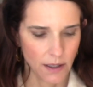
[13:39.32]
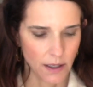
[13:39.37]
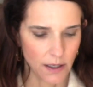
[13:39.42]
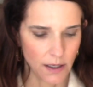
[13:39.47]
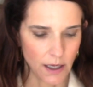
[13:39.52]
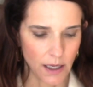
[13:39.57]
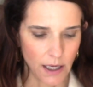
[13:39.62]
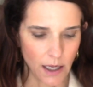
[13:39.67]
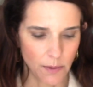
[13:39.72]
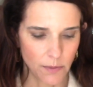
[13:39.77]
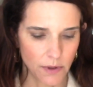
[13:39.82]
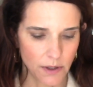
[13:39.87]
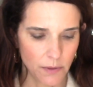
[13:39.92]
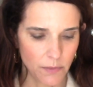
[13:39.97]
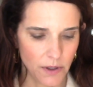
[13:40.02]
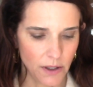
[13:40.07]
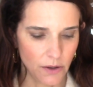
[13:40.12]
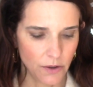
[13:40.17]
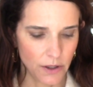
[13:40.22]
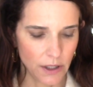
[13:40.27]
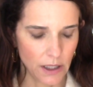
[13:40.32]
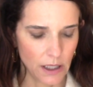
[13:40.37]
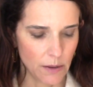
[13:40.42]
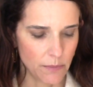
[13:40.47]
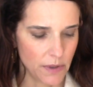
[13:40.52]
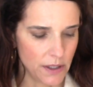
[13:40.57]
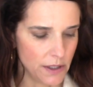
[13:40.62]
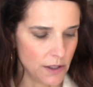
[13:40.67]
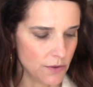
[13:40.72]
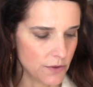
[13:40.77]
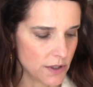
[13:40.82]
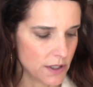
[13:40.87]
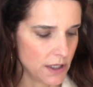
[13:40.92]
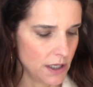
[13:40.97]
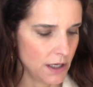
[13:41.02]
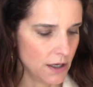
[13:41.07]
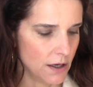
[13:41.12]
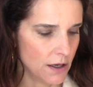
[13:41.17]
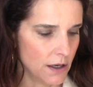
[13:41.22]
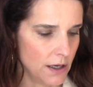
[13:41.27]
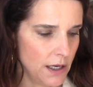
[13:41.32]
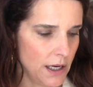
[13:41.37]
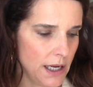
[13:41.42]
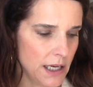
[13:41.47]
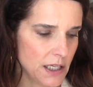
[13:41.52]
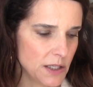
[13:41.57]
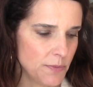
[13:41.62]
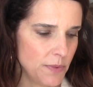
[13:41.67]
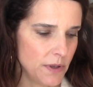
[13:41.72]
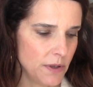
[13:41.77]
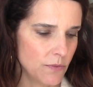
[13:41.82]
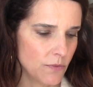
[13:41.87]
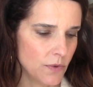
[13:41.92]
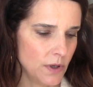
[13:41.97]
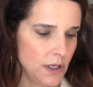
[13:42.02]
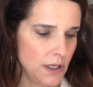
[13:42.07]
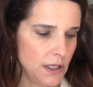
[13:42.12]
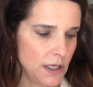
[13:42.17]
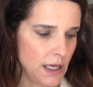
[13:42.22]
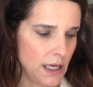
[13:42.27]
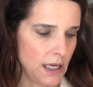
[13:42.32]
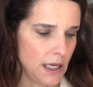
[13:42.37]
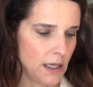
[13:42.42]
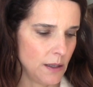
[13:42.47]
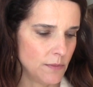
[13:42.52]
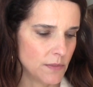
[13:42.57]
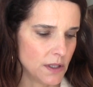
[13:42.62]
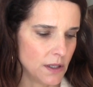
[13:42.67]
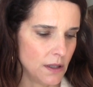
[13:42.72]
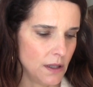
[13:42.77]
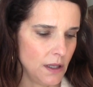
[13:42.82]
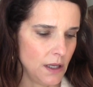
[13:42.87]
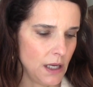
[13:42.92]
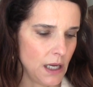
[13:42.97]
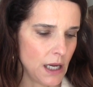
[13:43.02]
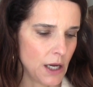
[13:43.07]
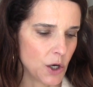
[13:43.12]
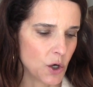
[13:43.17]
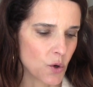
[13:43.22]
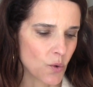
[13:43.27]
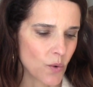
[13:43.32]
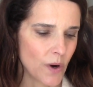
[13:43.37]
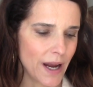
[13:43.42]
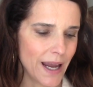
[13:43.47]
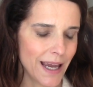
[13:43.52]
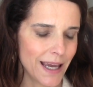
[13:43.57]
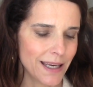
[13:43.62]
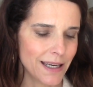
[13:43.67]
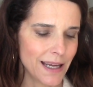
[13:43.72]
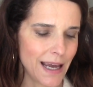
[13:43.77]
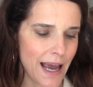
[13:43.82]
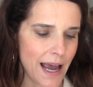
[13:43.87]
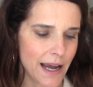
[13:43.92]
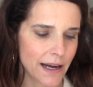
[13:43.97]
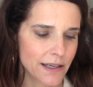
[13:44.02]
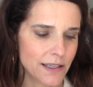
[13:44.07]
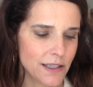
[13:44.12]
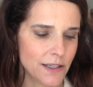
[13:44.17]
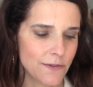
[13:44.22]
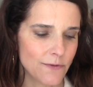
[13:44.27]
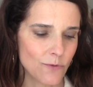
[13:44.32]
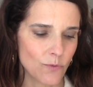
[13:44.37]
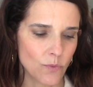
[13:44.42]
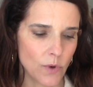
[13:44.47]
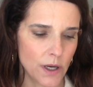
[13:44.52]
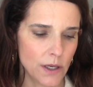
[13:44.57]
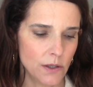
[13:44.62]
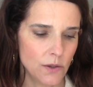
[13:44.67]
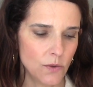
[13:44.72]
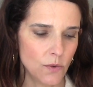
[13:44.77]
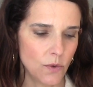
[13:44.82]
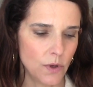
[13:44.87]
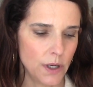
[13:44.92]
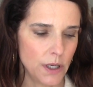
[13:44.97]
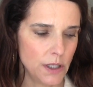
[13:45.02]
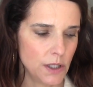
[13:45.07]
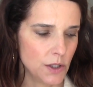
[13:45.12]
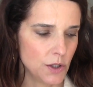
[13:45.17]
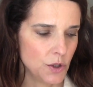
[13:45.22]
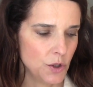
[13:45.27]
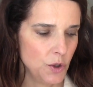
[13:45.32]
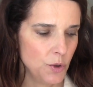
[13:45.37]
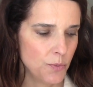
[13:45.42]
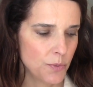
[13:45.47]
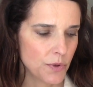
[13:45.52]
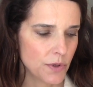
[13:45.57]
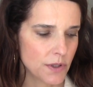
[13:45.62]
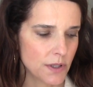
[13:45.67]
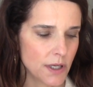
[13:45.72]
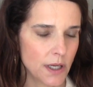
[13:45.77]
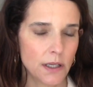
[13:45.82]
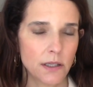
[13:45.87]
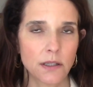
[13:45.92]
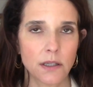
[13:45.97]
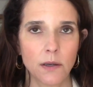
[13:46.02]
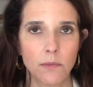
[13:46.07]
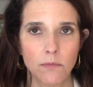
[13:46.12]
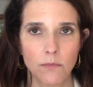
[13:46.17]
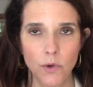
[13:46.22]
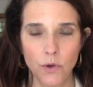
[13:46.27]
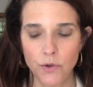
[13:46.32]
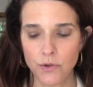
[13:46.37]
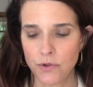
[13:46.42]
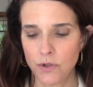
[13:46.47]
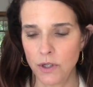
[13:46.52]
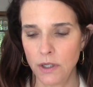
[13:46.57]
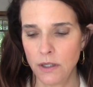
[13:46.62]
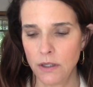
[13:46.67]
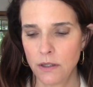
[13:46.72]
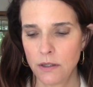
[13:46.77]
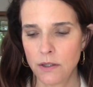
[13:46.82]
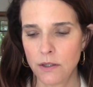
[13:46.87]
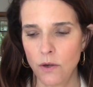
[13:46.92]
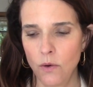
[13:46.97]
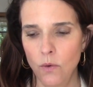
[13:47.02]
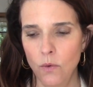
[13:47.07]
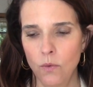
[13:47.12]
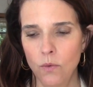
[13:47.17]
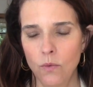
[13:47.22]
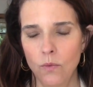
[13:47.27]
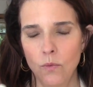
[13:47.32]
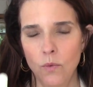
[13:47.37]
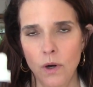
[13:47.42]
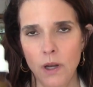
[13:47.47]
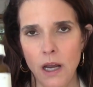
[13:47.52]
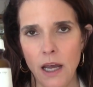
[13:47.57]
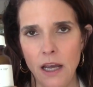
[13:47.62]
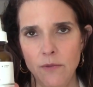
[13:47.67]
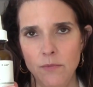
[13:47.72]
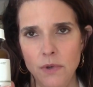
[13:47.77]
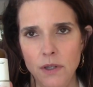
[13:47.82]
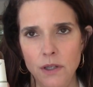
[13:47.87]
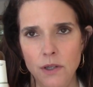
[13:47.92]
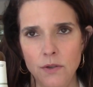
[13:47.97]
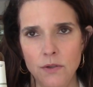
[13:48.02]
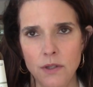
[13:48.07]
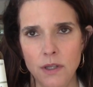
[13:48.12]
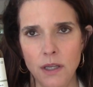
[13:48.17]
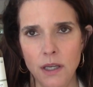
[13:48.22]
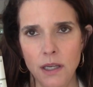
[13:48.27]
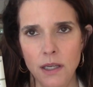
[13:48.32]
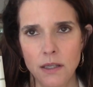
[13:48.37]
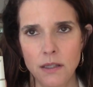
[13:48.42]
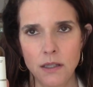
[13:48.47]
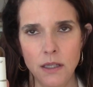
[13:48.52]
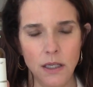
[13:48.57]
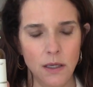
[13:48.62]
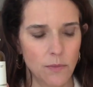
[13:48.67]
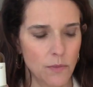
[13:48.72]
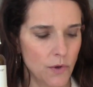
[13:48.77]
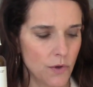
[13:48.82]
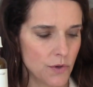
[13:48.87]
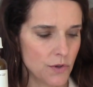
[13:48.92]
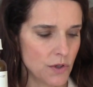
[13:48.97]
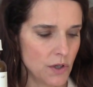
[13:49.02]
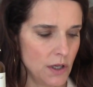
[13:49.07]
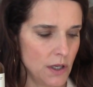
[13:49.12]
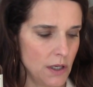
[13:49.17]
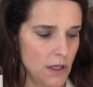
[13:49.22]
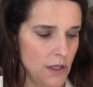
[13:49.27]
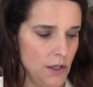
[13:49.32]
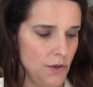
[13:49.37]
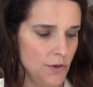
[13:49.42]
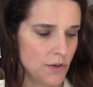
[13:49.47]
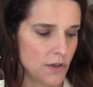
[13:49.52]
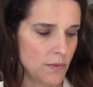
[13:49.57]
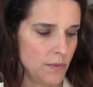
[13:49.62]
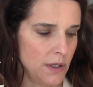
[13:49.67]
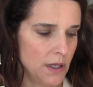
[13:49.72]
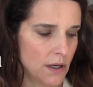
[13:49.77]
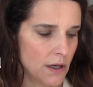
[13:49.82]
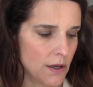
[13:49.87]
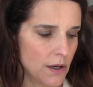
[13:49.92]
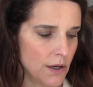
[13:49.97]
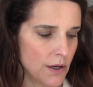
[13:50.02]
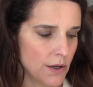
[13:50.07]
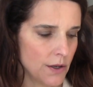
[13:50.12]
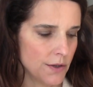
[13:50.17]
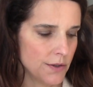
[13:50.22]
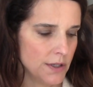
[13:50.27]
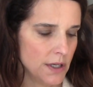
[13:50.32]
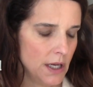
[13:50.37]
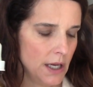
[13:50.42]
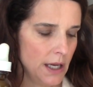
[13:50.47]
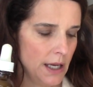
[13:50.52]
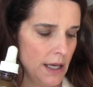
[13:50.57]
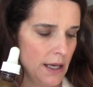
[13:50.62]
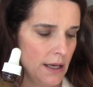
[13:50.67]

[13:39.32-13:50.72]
and I am gonna be looking at my notes here, it has been renamed the Granactive Retinoid two percent Emulsion. So what I've been using is the emulsion. It used to be called